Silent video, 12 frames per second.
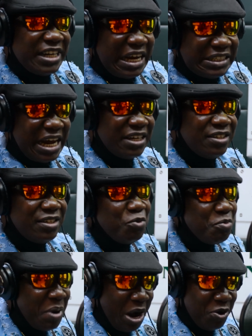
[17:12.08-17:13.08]
that time
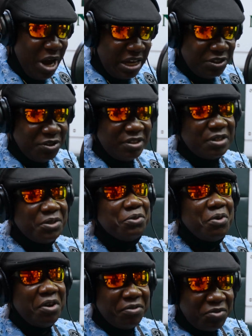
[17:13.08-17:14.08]
woman go ask you say
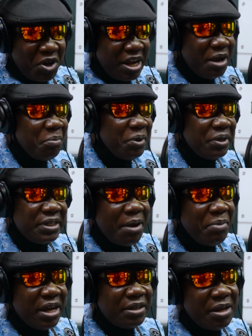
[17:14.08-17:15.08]
which one, you don't get money,
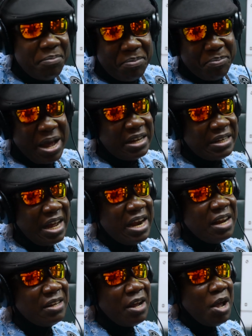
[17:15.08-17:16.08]
I beg them back and
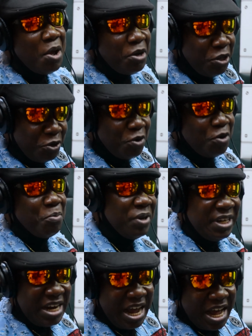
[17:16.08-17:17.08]
down.
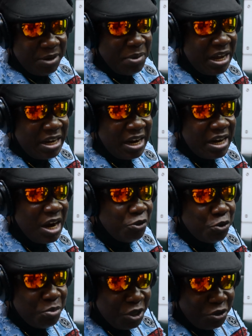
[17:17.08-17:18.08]
Money in the hand back and
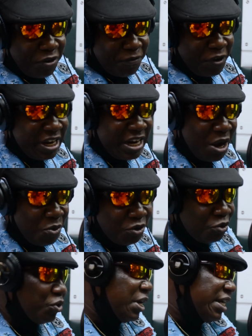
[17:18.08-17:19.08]
down, make you not forget that
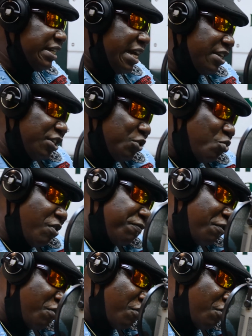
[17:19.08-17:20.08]
one. Then the one
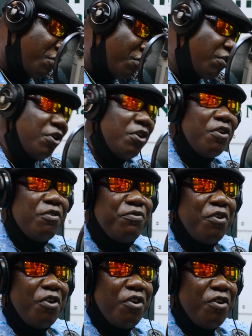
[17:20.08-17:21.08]
for
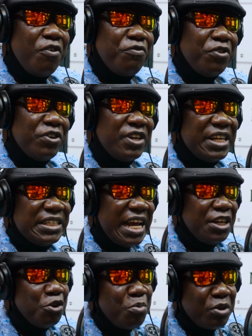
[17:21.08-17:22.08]
the other
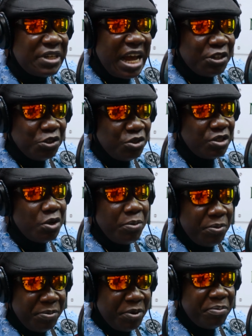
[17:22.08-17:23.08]
side, you must ask you say,
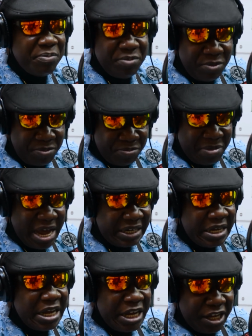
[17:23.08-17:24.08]
oh,
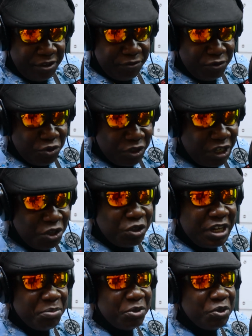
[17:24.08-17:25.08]
man, if you know say you
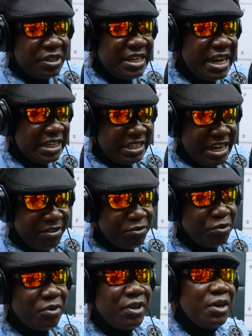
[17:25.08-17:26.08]
go take me to the next
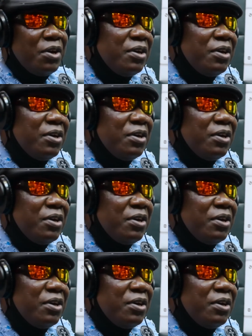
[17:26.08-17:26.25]
level,